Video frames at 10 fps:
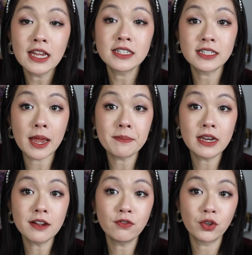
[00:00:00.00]
The
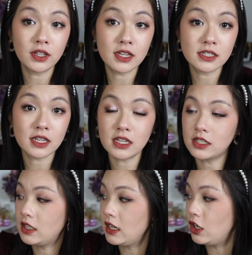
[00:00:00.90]
diameter for this
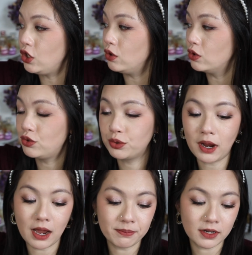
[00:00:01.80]
is the usual
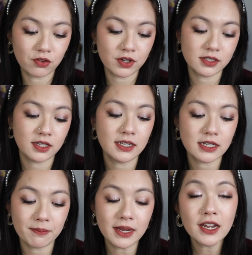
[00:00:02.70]
HAPA Kristin
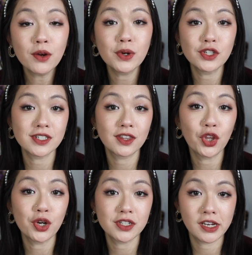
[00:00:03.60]
diameter, which is
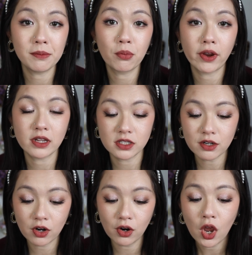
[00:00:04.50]

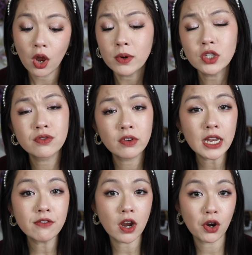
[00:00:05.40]
13.0, which is
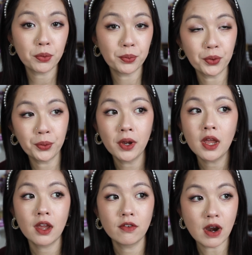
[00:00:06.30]
really variable,
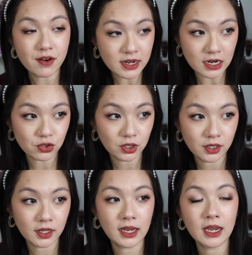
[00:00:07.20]
very natural
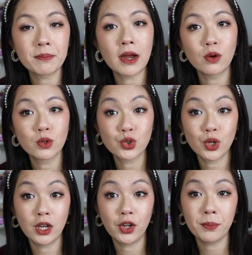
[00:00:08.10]
looking, but also
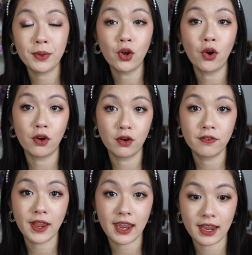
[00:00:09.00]
a little bit
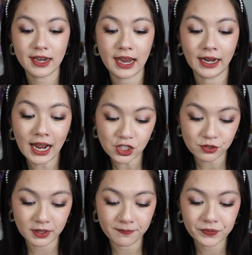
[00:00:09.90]
of an
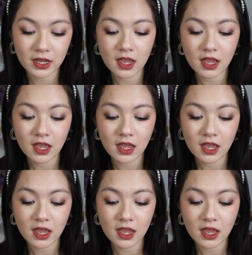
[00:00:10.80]
enlargement.